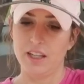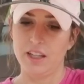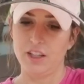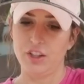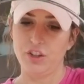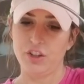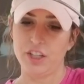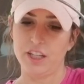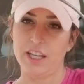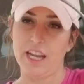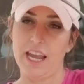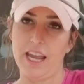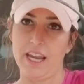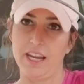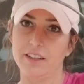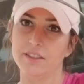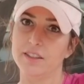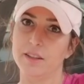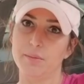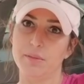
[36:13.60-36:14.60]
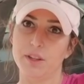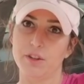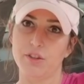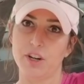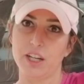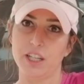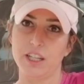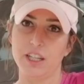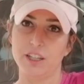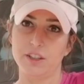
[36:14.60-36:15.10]
And then you could hang something
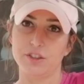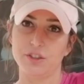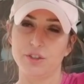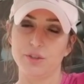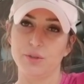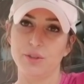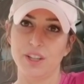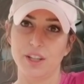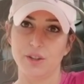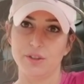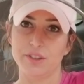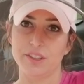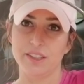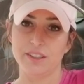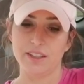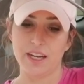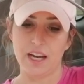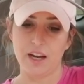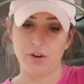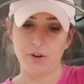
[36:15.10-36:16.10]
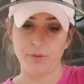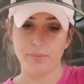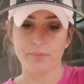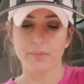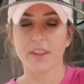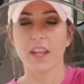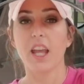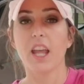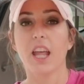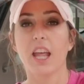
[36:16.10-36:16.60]
right here too, a little tea towel.
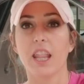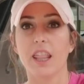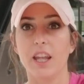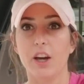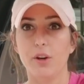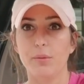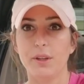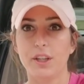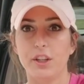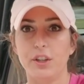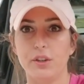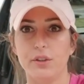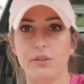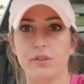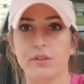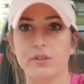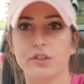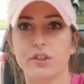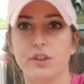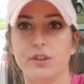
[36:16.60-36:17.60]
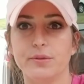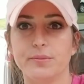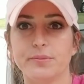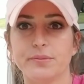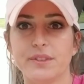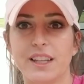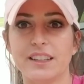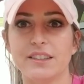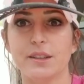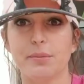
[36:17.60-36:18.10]
That would be cute. So
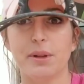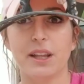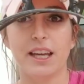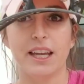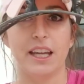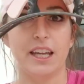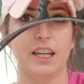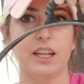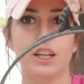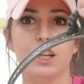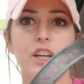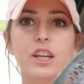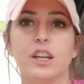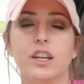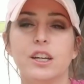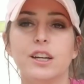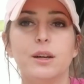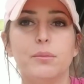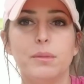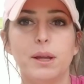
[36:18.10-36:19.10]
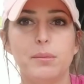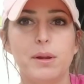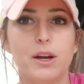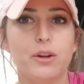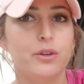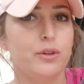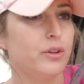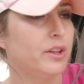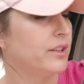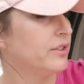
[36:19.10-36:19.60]
that's the plan. Maybe
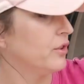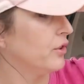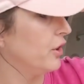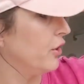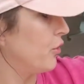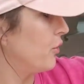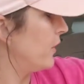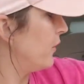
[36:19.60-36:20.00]
I'll do this on a